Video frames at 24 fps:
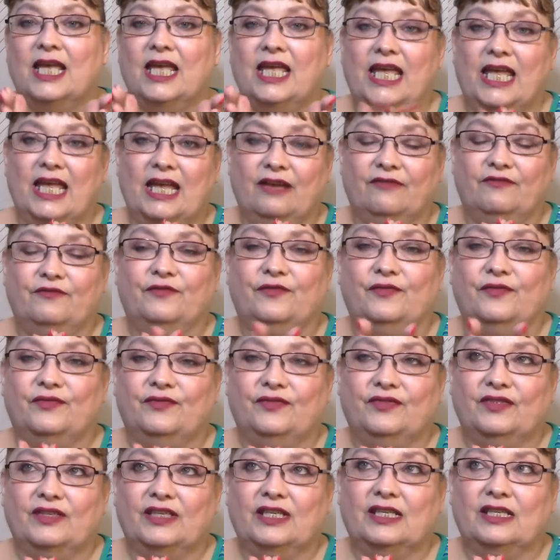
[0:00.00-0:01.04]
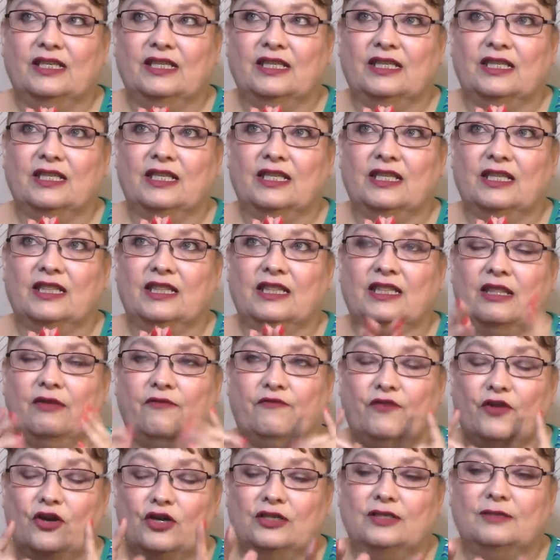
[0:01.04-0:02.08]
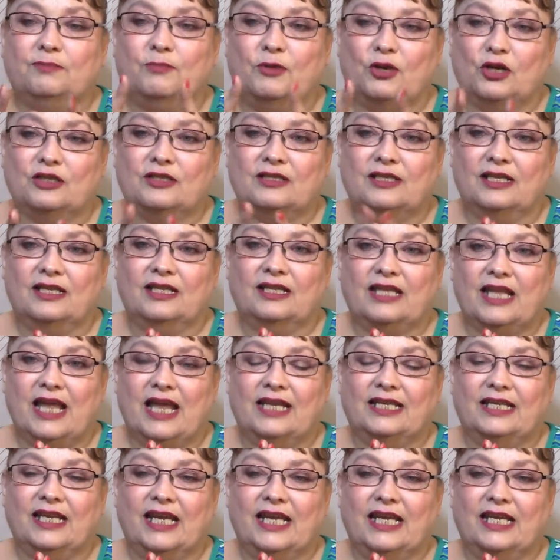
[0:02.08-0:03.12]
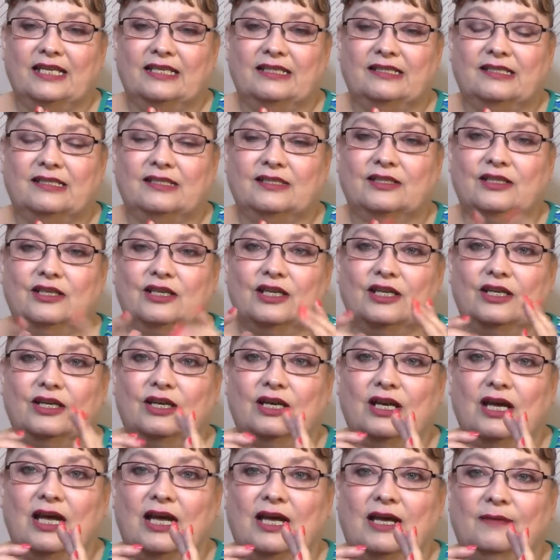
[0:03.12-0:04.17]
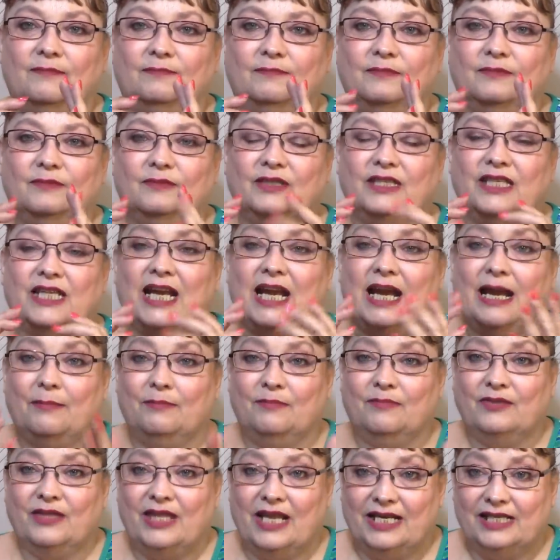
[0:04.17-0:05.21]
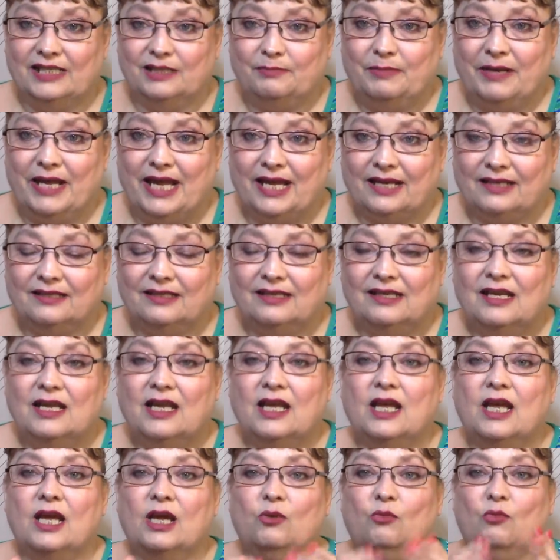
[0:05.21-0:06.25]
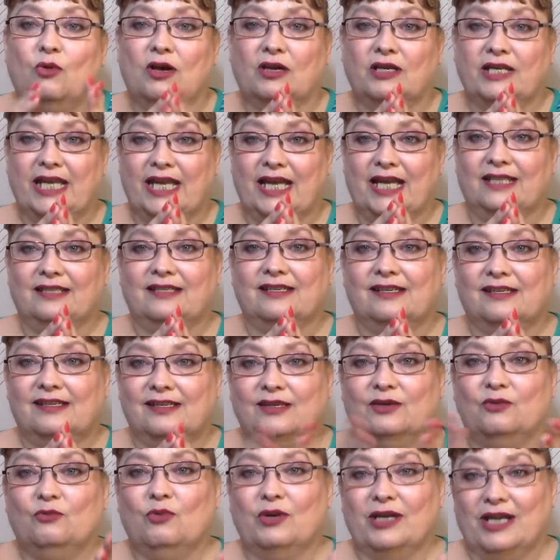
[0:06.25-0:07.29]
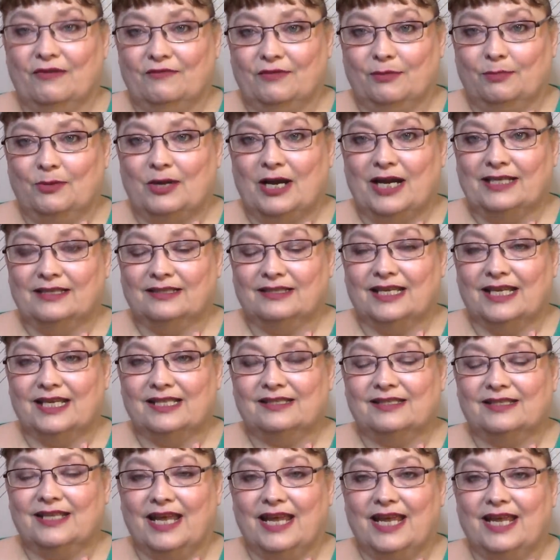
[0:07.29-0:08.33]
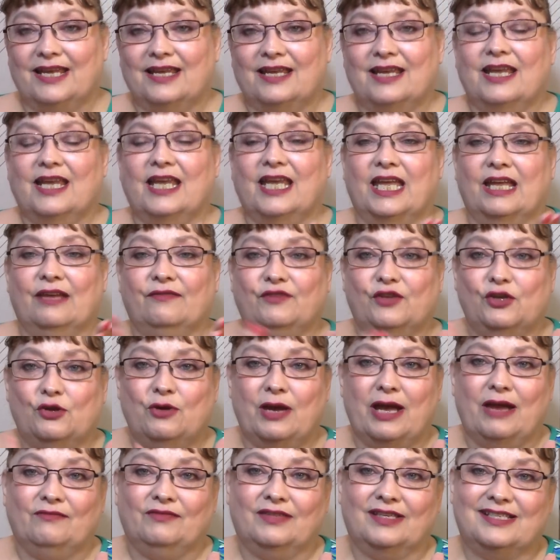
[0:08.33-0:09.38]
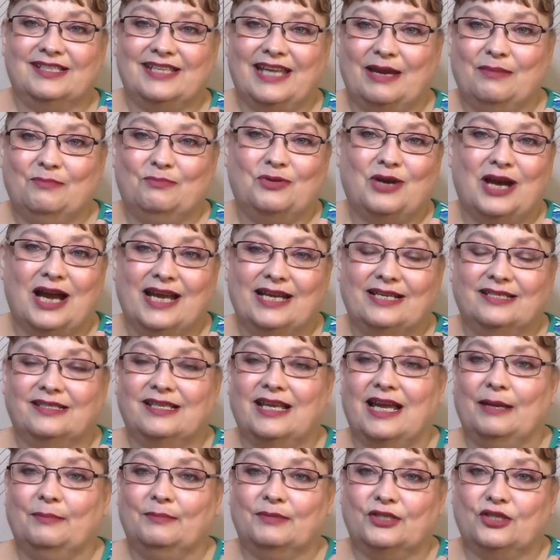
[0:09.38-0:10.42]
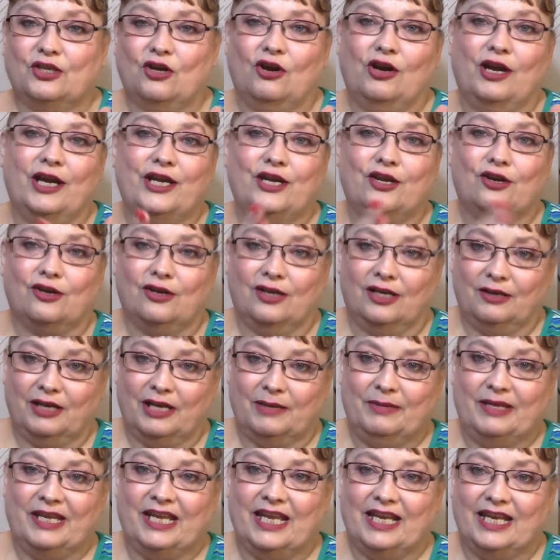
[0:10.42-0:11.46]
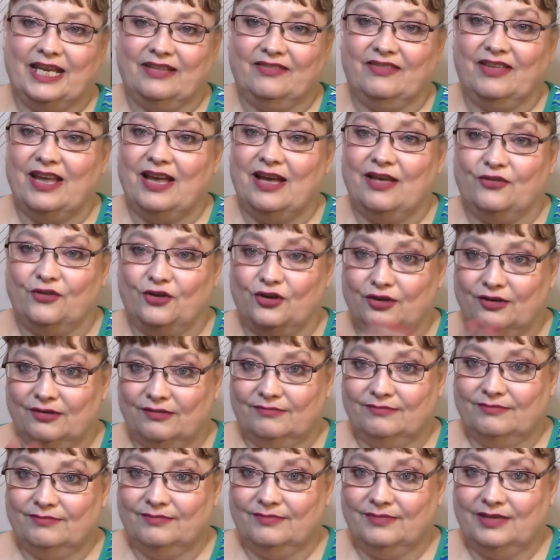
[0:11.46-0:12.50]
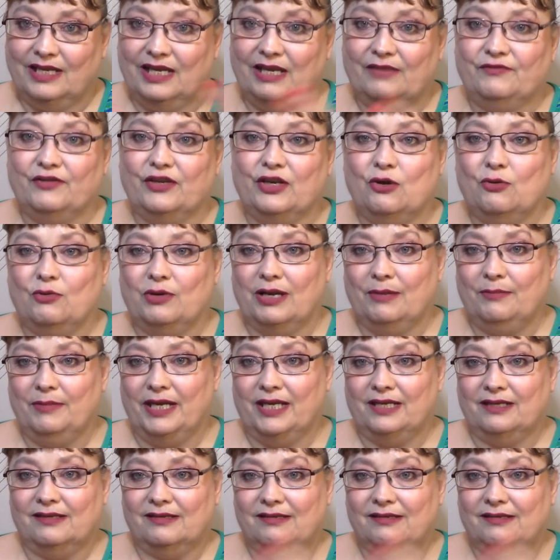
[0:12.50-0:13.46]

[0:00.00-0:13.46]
If the first person that is um, that I that is picked will get whatever prize they say. If you have the same prize, I'm sorry, you're going to be getting the other, if you know what I mean.